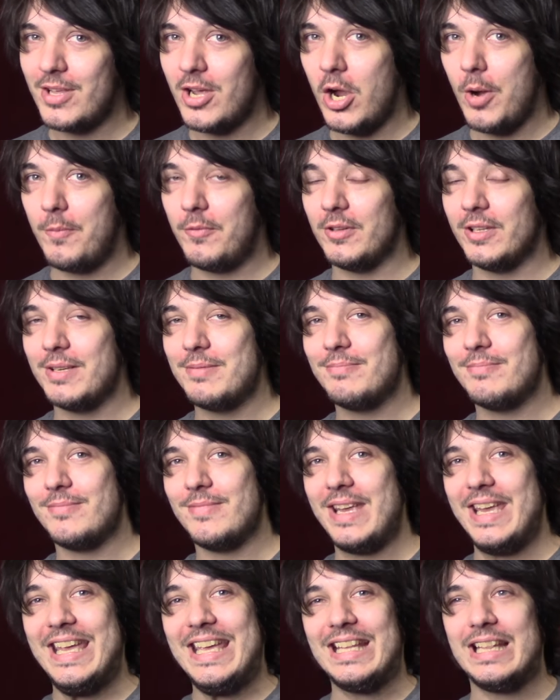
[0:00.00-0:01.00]
Hopefully.
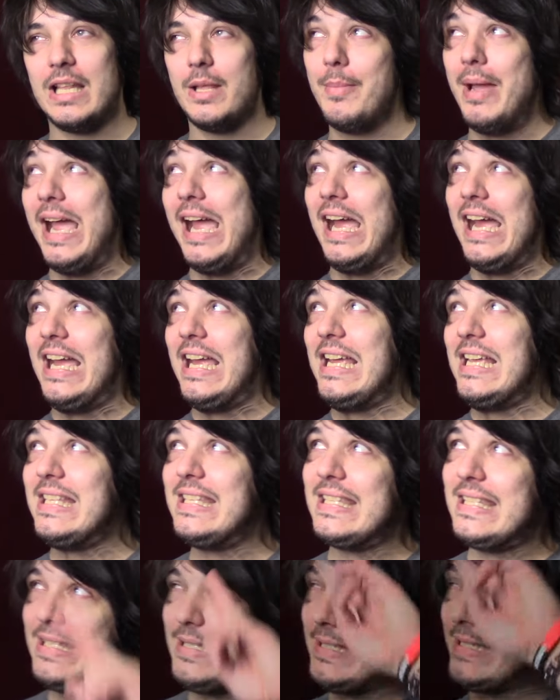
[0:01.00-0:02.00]
It'll
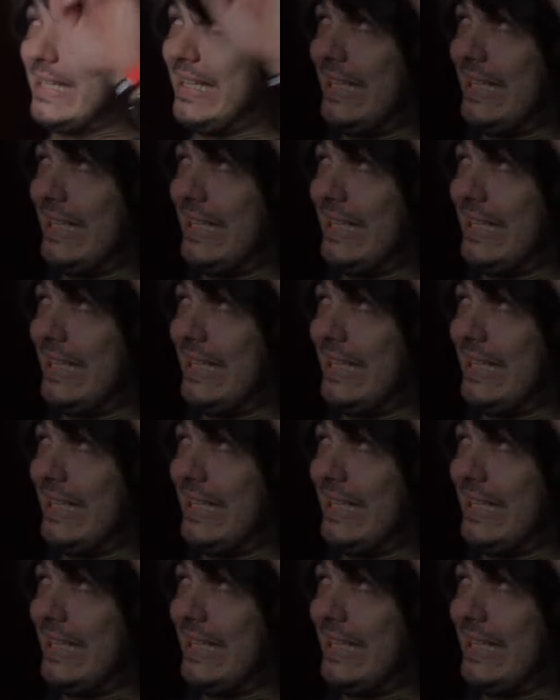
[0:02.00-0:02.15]
amaz!